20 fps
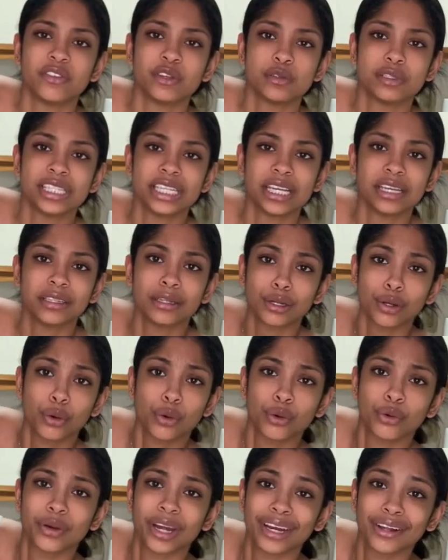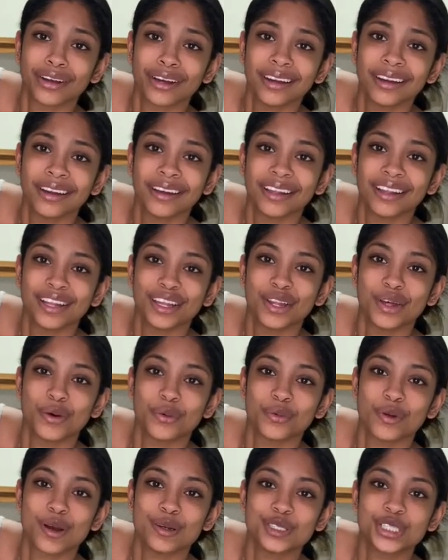you see a little critter, a little
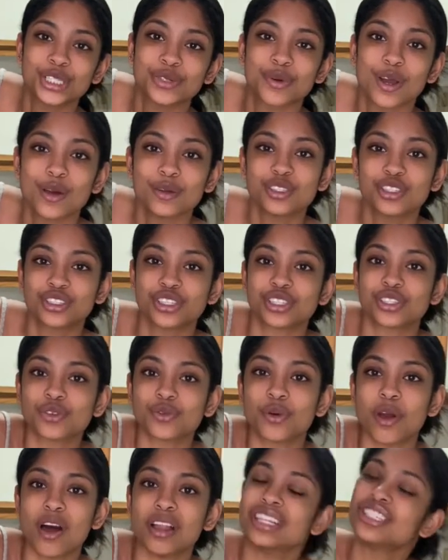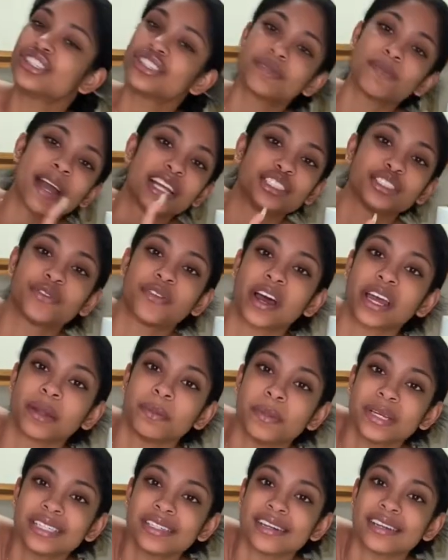roachy roach just crawling, just mind your fucking
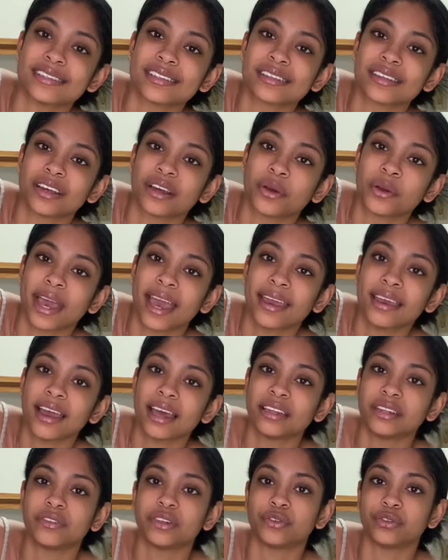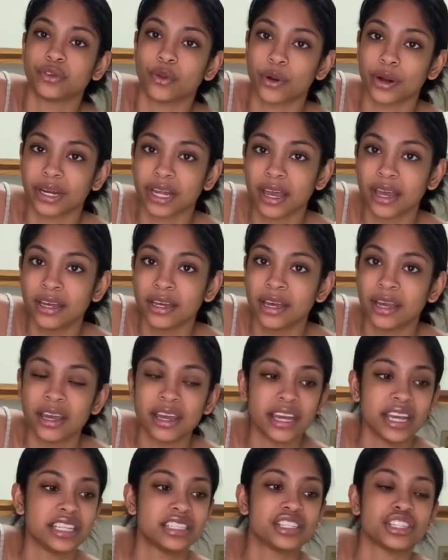business, okay? I live in Florida,
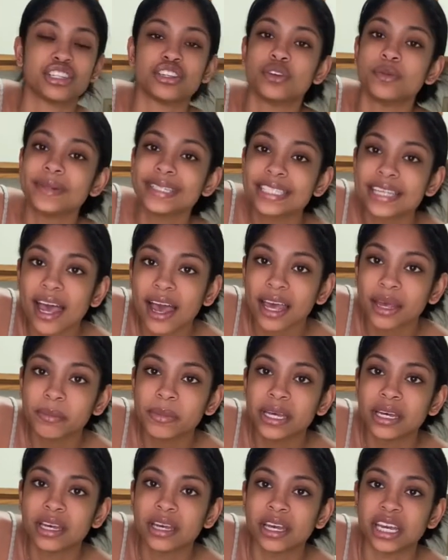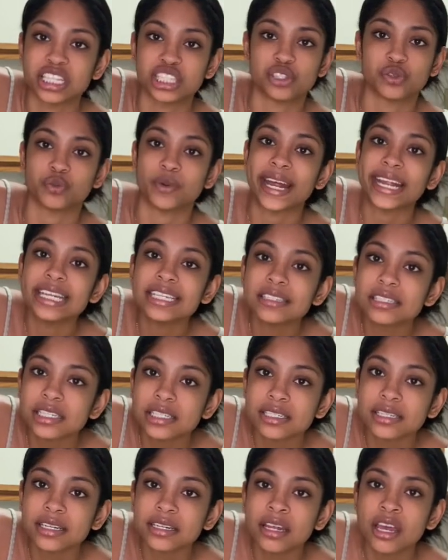it's humid time, it's rainy
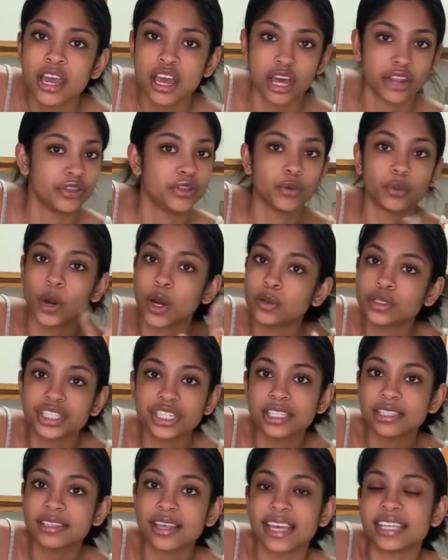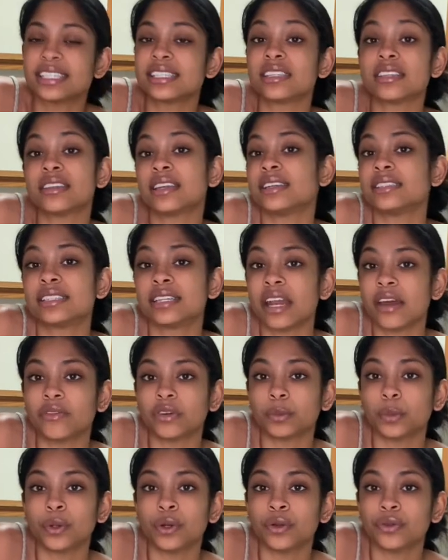season. The roaches, it's, it's
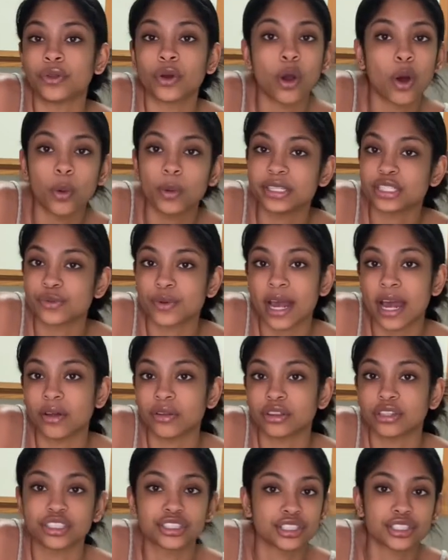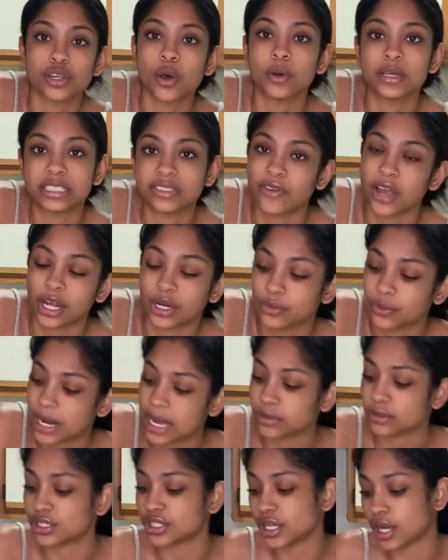inevitable. They're always around. They're just always fucking
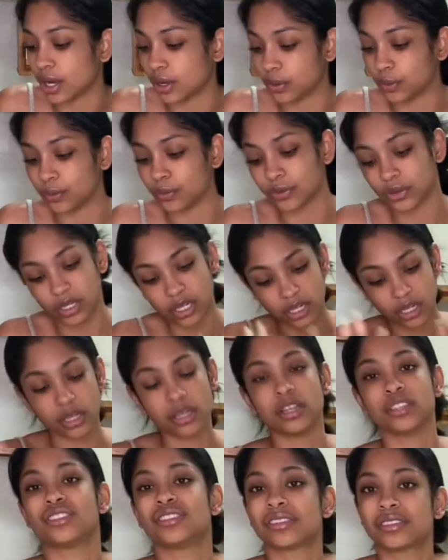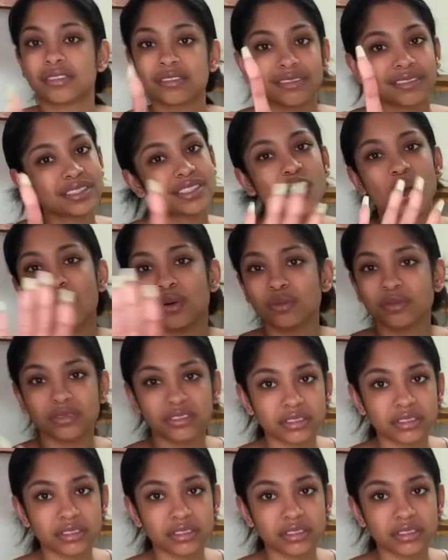around. So just don't